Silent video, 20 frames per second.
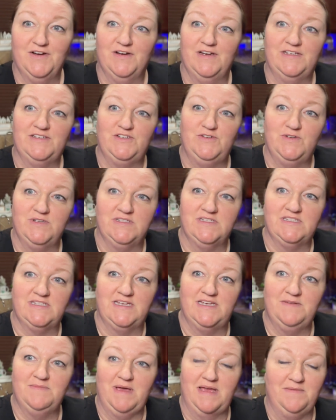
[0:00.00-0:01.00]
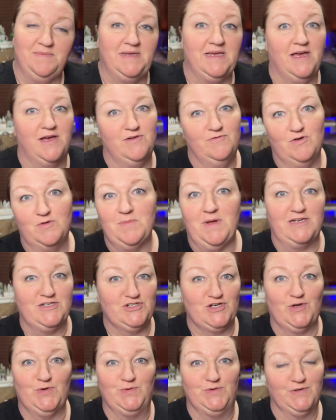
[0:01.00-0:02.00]
As you can see, maybe over my
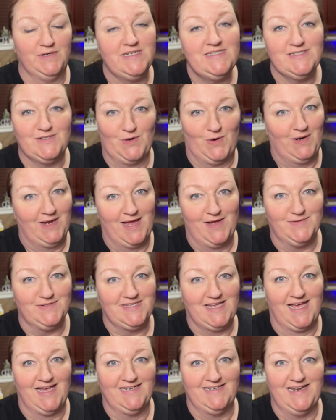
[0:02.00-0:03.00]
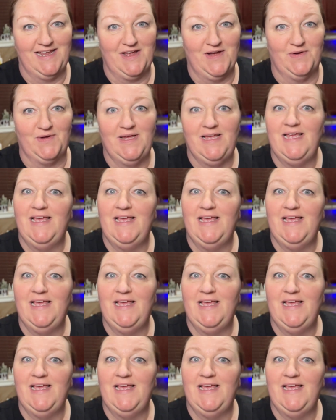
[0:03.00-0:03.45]
shoulder. It's dark outside now.